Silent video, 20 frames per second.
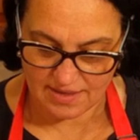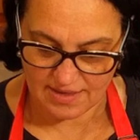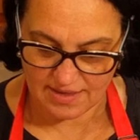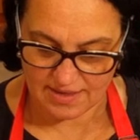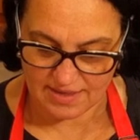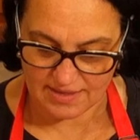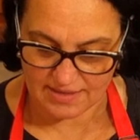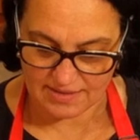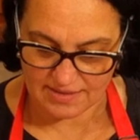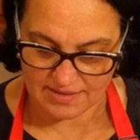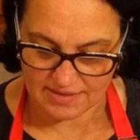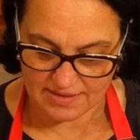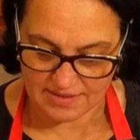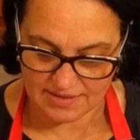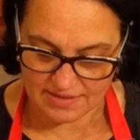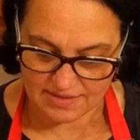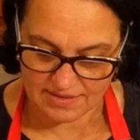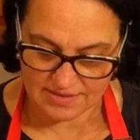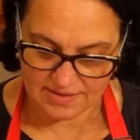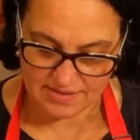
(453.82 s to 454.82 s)
And
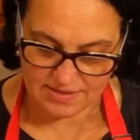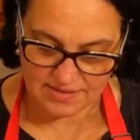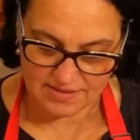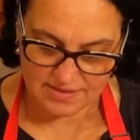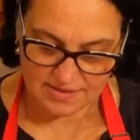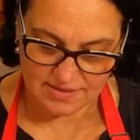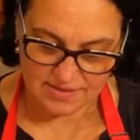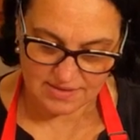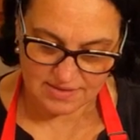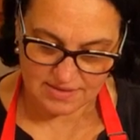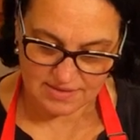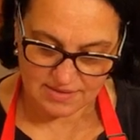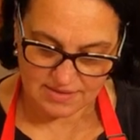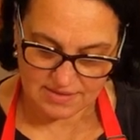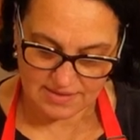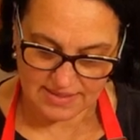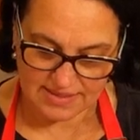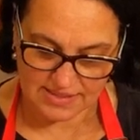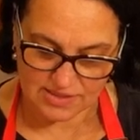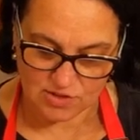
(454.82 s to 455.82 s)

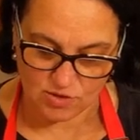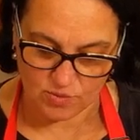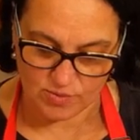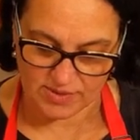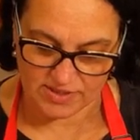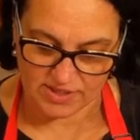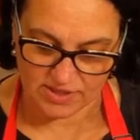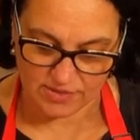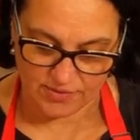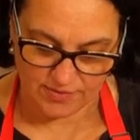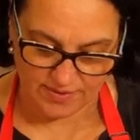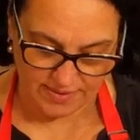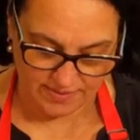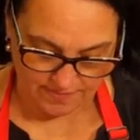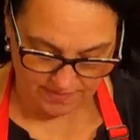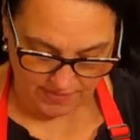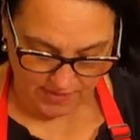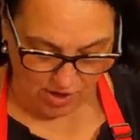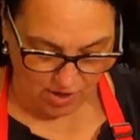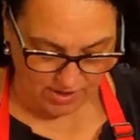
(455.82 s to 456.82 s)
let's go with the 3.
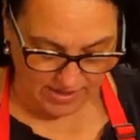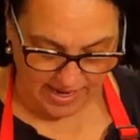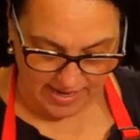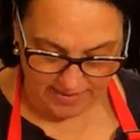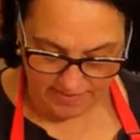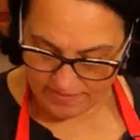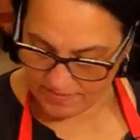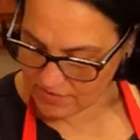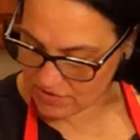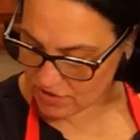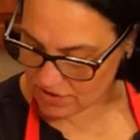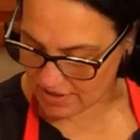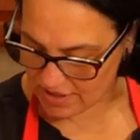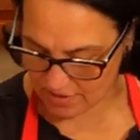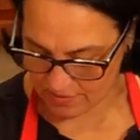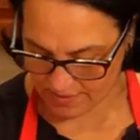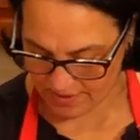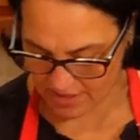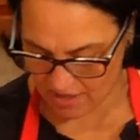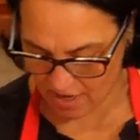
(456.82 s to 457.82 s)
Okay, so here we